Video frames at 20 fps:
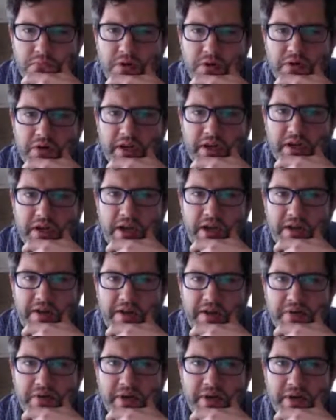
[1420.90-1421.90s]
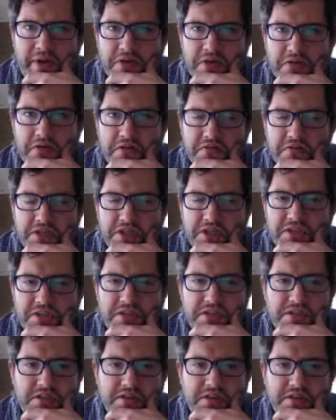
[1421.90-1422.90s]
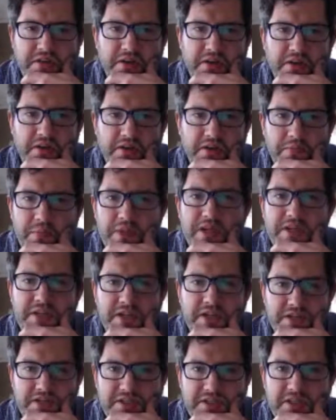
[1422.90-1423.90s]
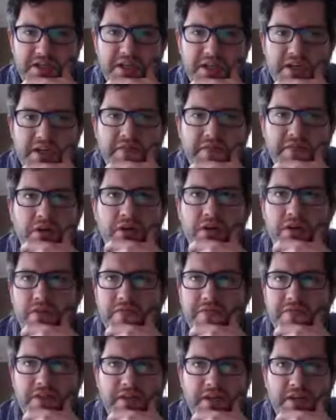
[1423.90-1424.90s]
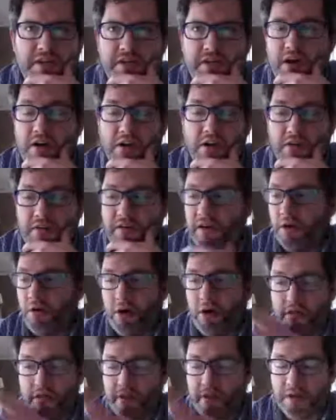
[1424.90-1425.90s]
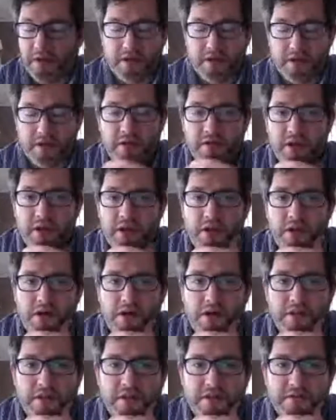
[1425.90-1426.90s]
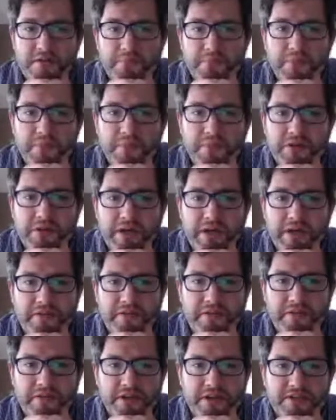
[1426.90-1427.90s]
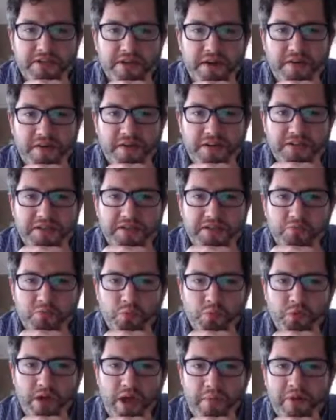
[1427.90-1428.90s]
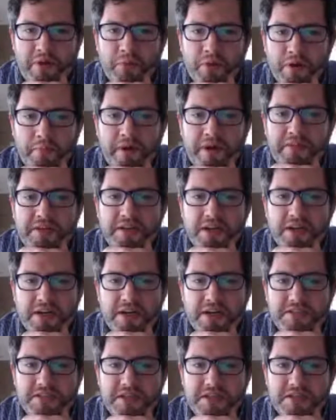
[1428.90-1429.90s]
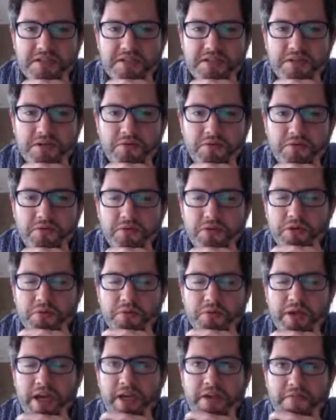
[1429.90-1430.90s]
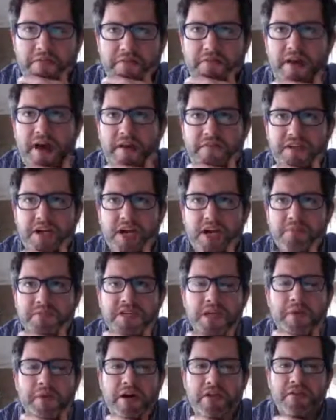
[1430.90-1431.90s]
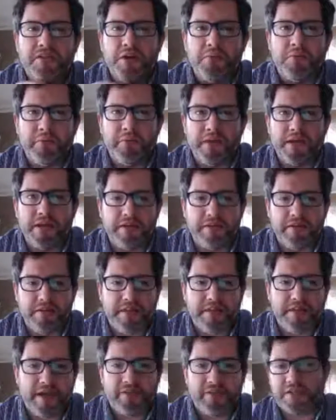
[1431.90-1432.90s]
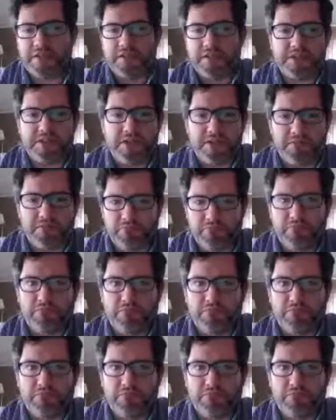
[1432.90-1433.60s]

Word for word: war. Well, I'd have to imagine just the PTSD involved, and then all the mental health side effects. Because I mean, what meth does is you get 5 times the amount of dopamine that like just a